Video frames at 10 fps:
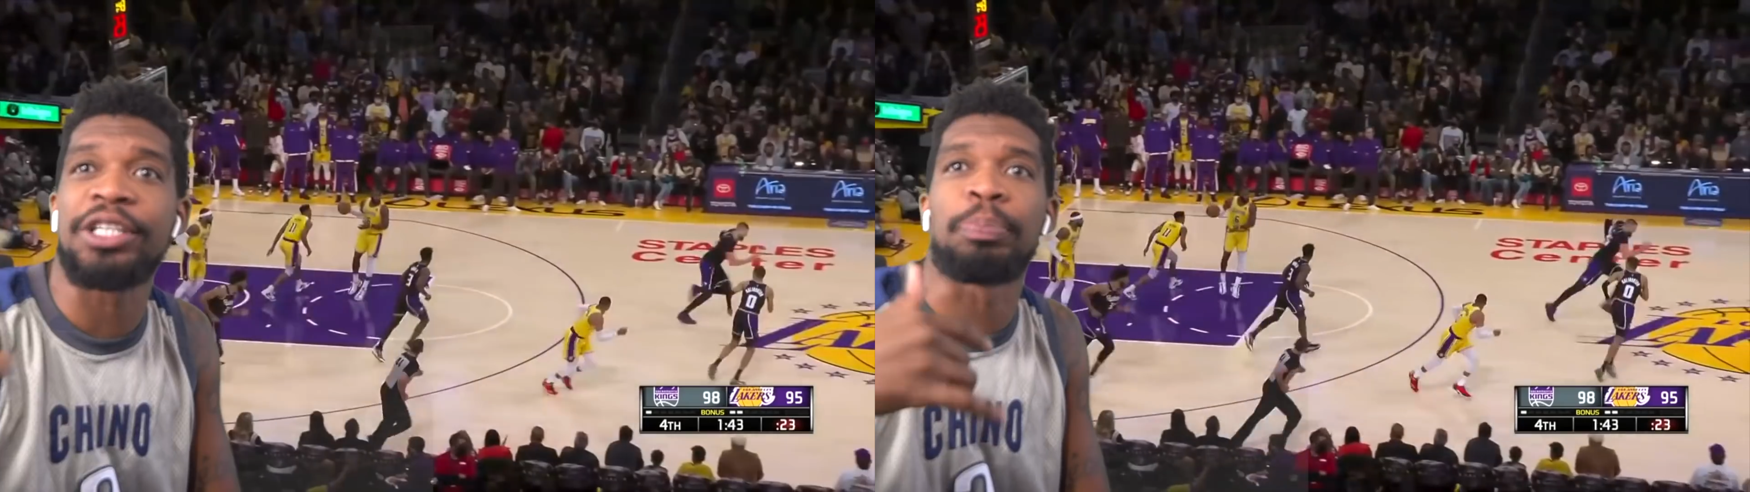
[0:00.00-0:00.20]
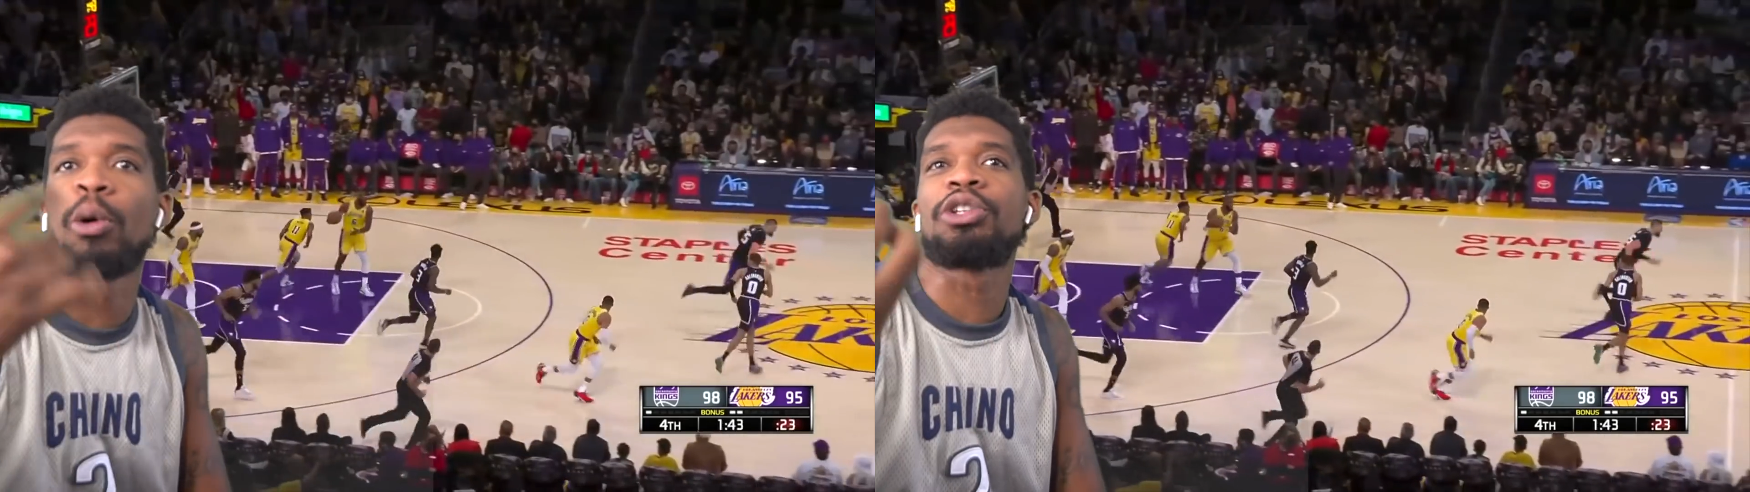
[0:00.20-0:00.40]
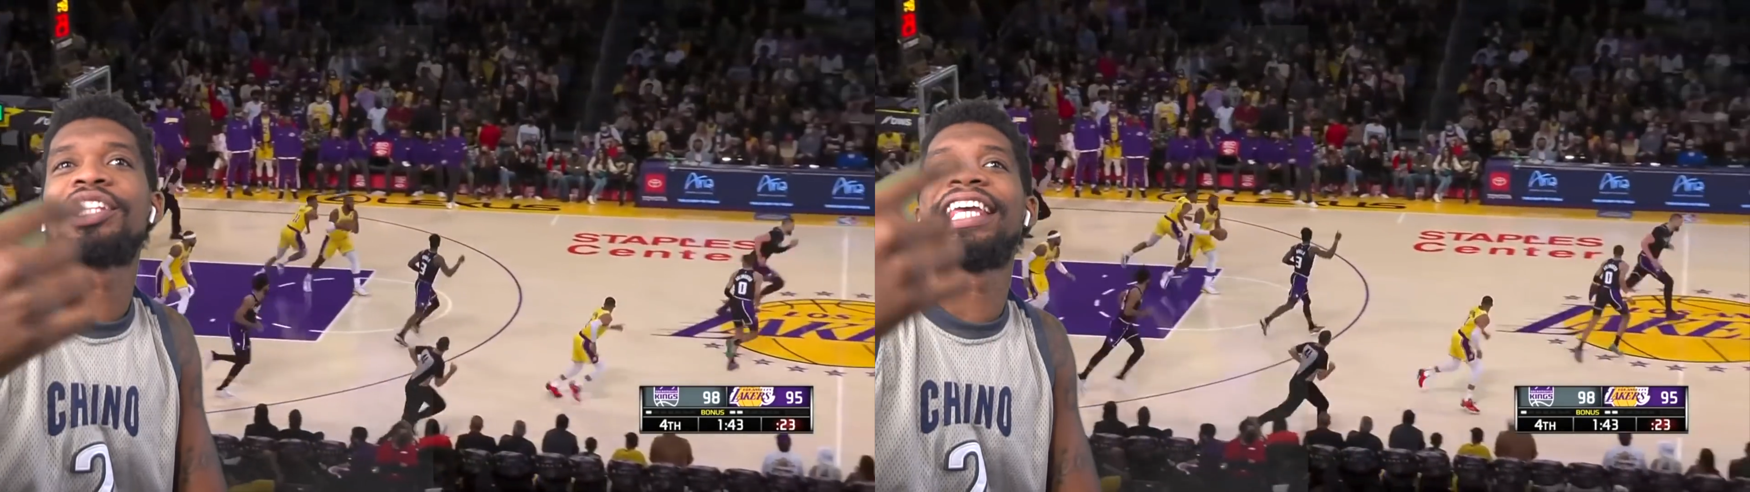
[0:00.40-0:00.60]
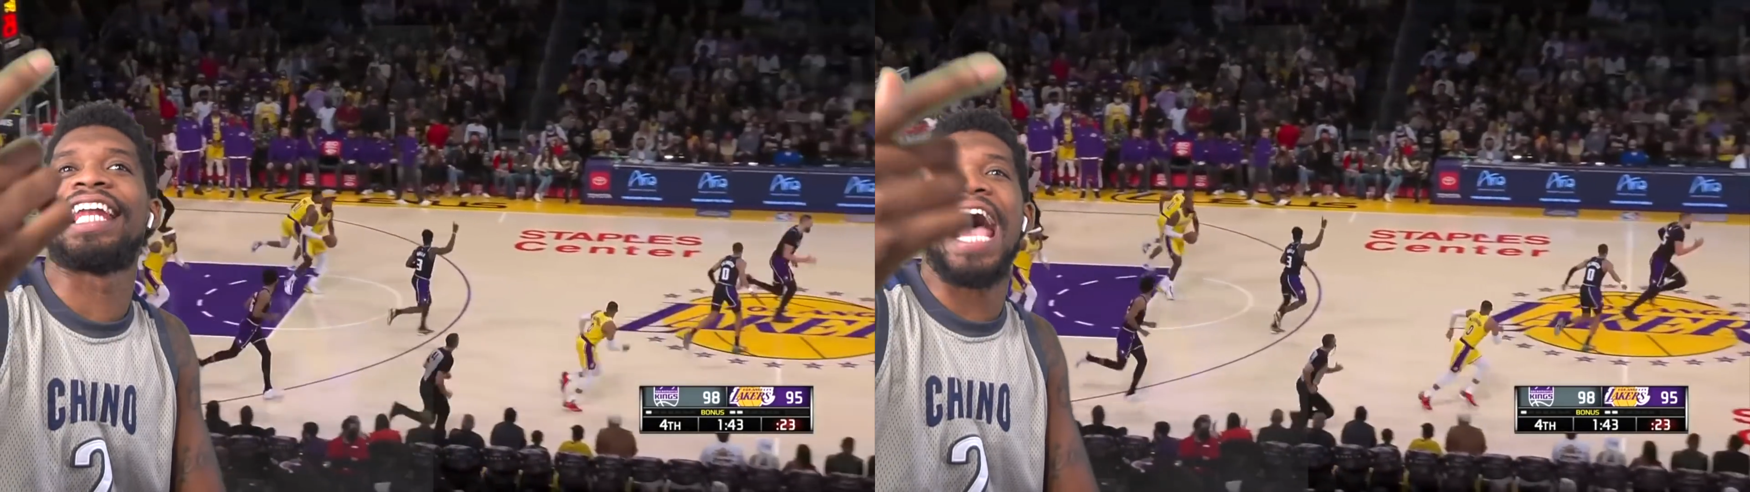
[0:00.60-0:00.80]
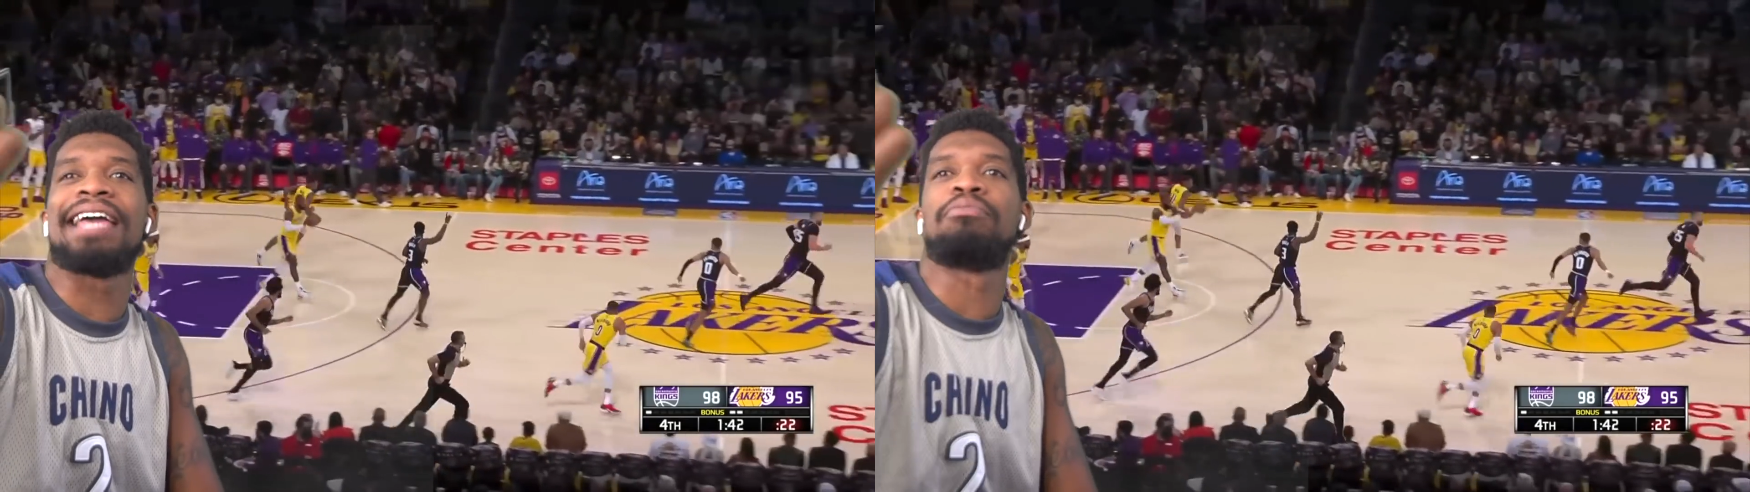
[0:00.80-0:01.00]
supposed to
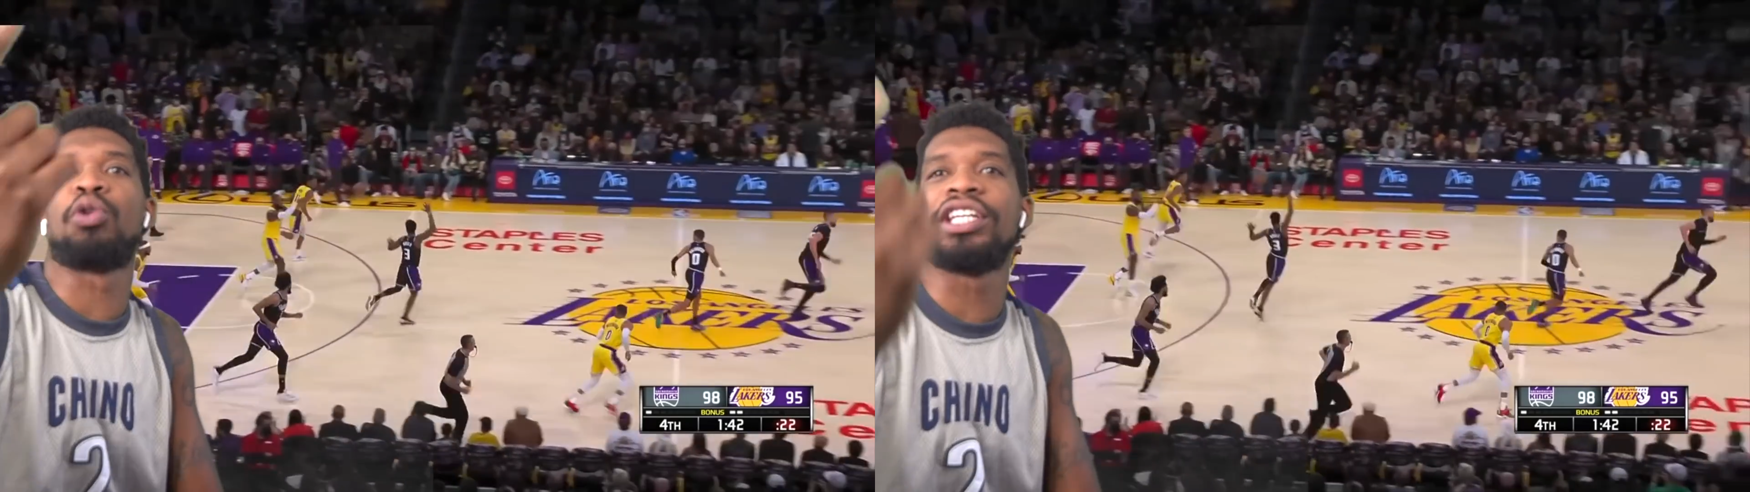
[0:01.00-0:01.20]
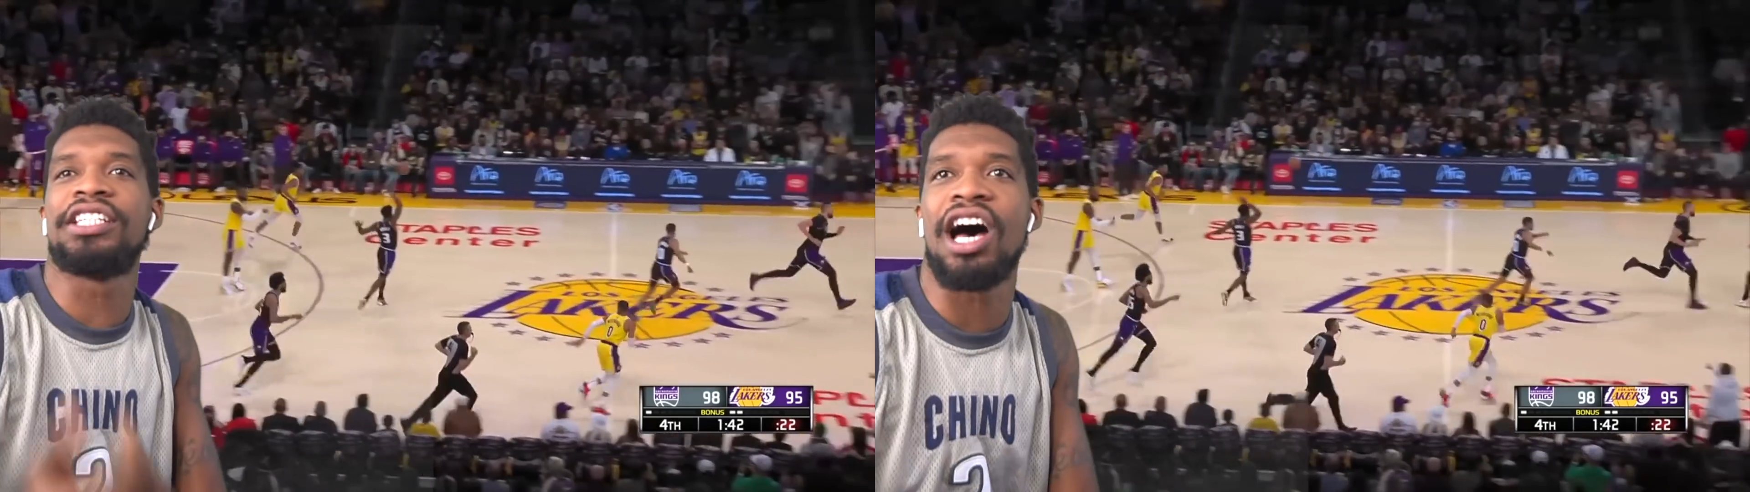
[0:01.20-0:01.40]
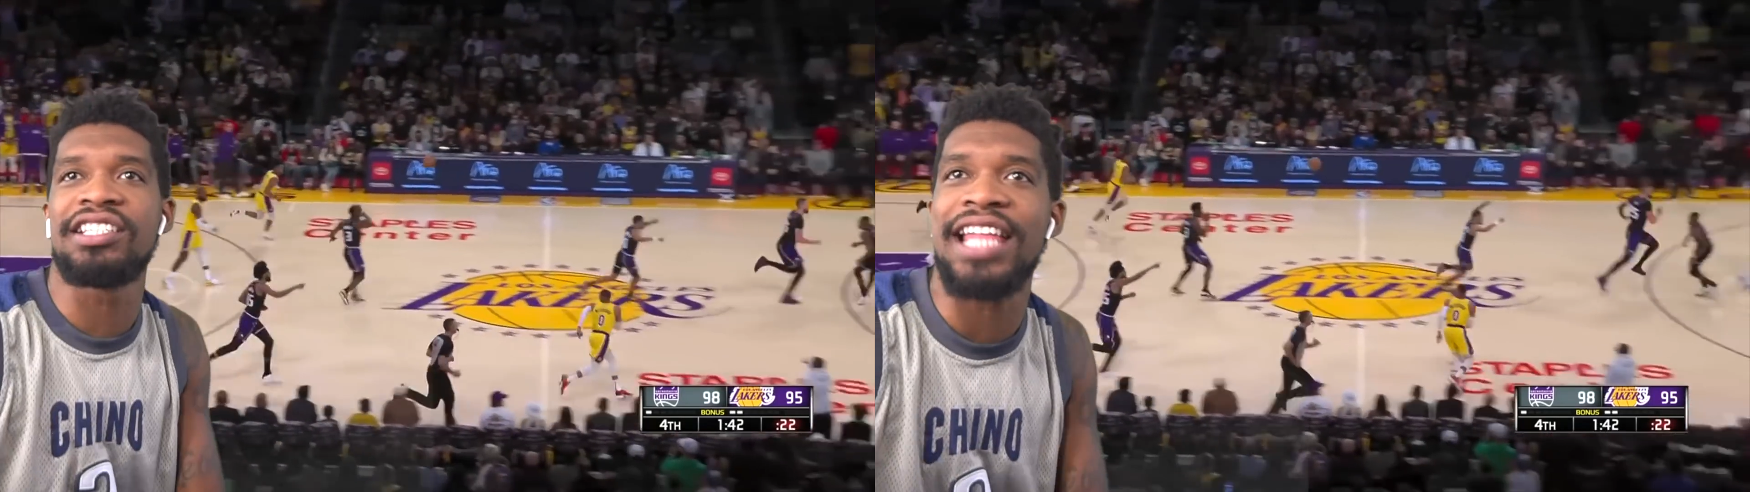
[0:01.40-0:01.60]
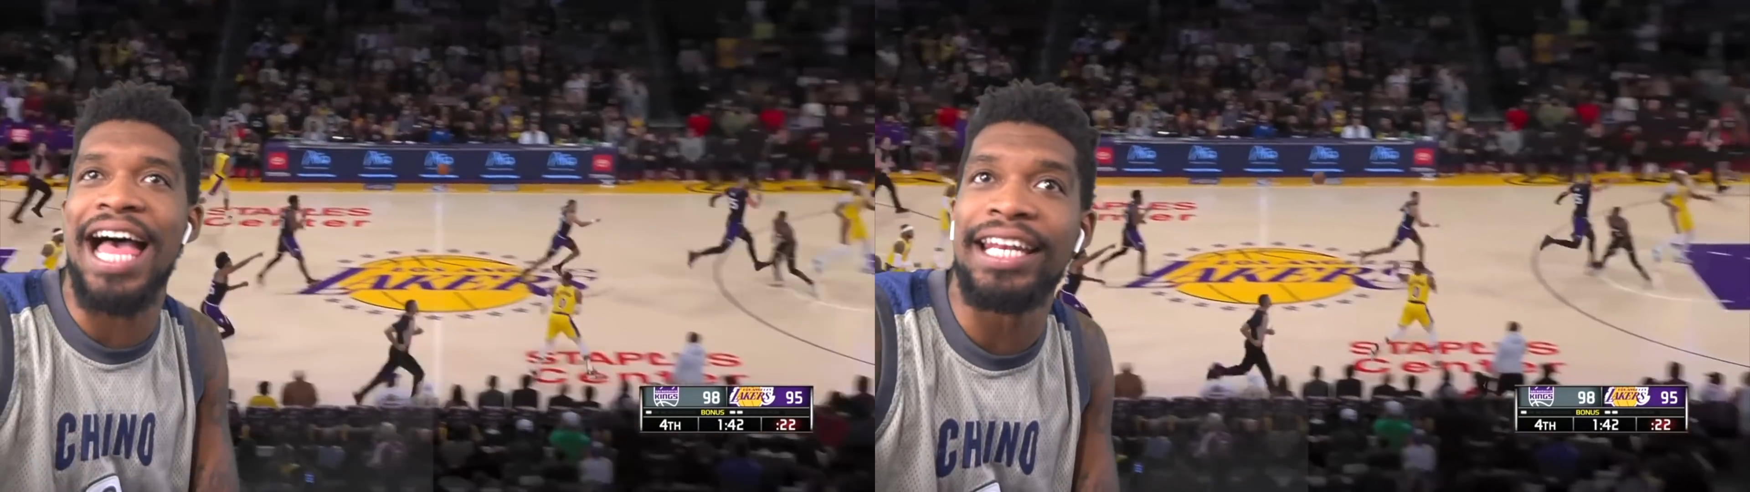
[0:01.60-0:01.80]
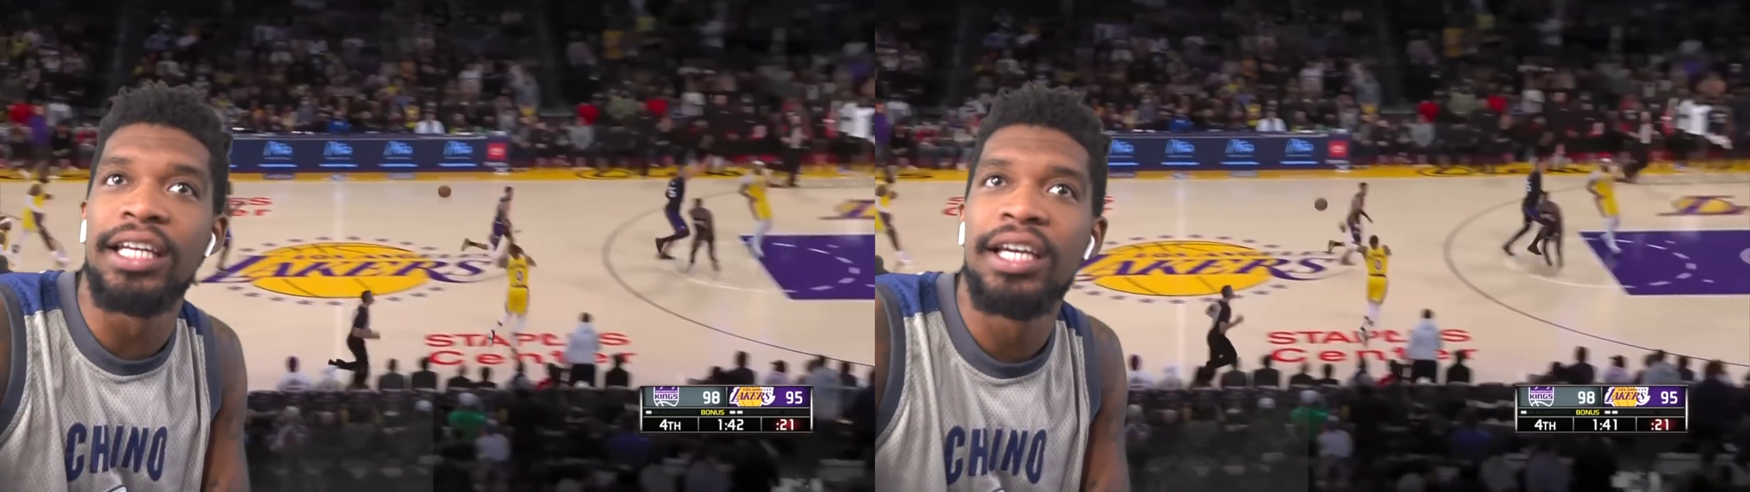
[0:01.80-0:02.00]
get hyped when he does
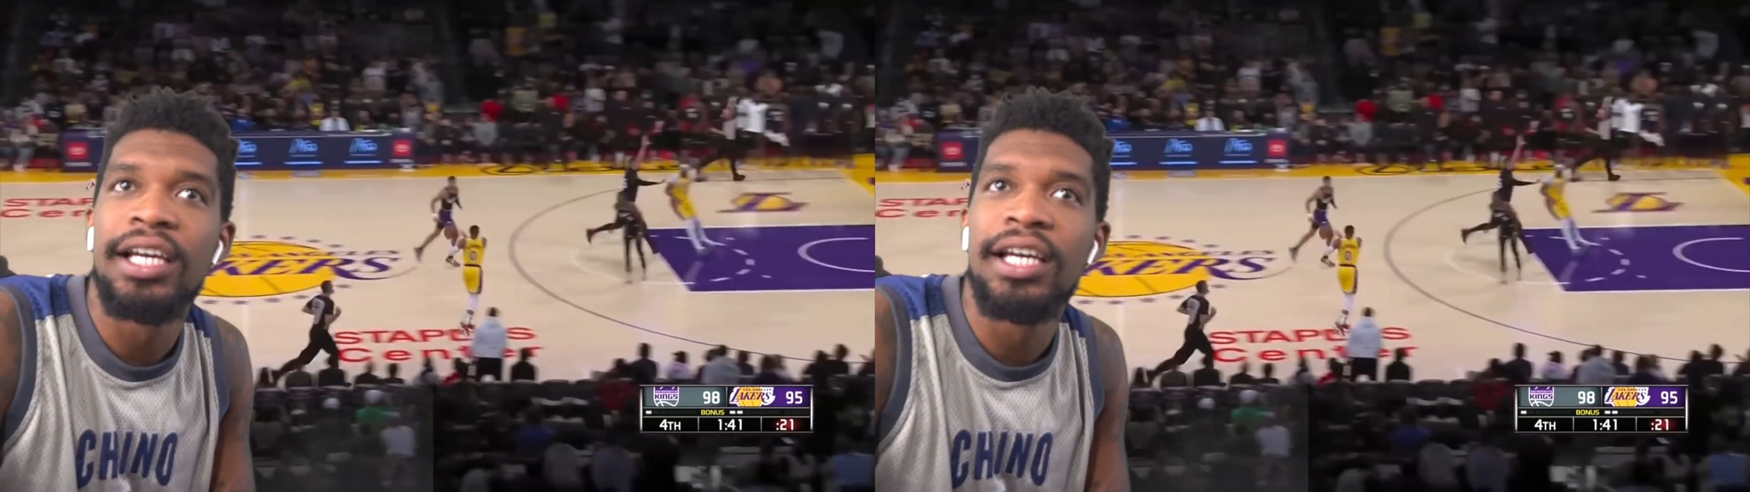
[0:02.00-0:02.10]
that?